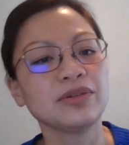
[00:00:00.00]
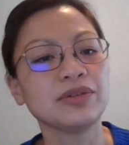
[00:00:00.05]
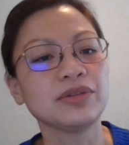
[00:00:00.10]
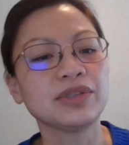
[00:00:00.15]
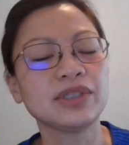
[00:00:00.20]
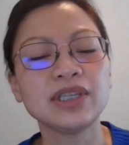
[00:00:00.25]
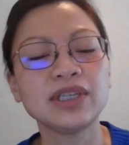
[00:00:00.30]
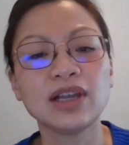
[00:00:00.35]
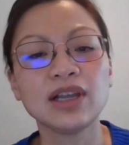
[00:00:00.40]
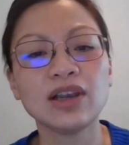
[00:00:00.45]
you
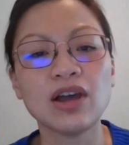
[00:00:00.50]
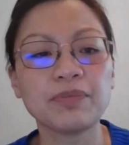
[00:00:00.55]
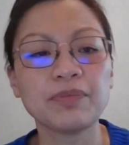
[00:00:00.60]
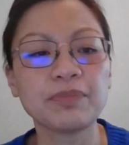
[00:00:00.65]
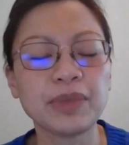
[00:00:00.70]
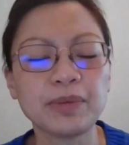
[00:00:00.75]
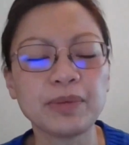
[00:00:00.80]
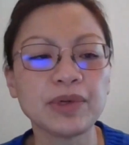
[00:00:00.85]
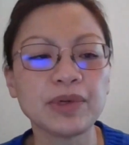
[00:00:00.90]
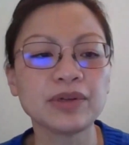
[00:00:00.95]
see a lot
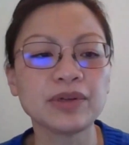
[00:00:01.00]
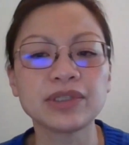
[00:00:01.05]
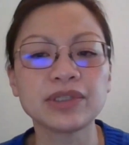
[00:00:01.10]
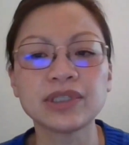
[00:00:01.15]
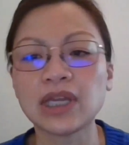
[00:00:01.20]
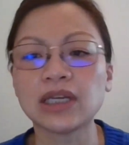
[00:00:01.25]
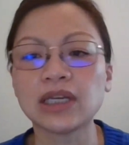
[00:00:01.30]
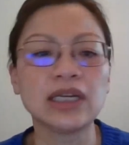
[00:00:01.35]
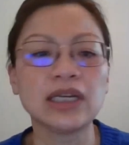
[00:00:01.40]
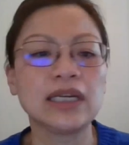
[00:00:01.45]
of people
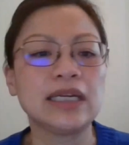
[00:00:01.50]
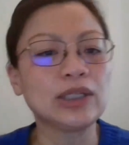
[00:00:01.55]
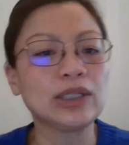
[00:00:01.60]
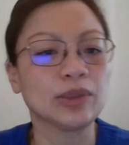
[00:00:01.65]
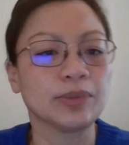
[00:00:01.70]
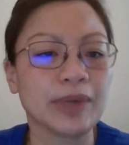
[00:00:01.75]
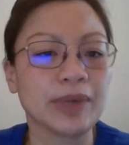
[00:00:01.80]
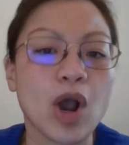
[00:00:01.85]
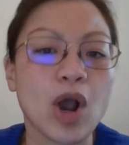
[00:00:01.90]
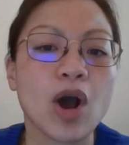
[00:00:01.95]
suddenly
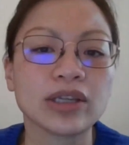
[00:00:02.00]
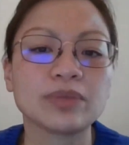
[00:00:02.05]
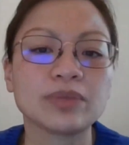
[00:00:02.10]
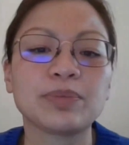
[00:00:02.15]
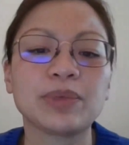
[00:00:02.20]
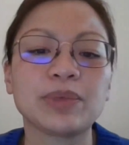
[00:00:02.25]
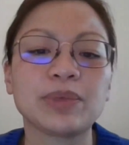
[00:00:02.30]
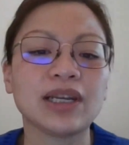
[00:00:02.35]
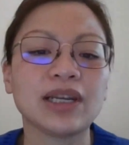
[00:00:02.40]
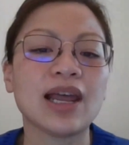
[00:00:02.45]
need to be
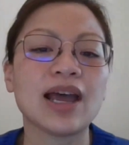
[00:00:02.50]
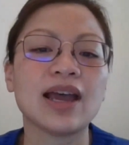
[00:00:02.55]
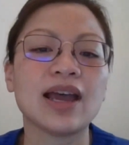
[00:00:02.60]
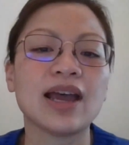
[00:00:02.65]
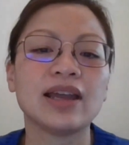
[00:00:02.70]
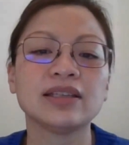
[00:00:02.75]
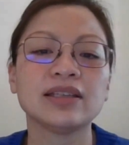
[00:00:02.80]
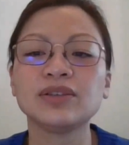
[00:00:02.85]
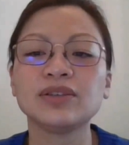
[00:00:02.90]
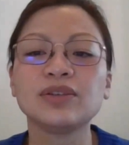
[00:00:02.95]

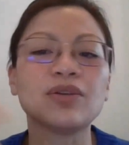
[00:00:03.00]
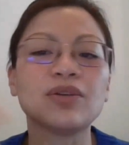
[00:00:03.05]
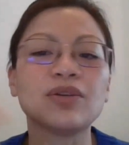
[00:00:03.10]
hospitalized,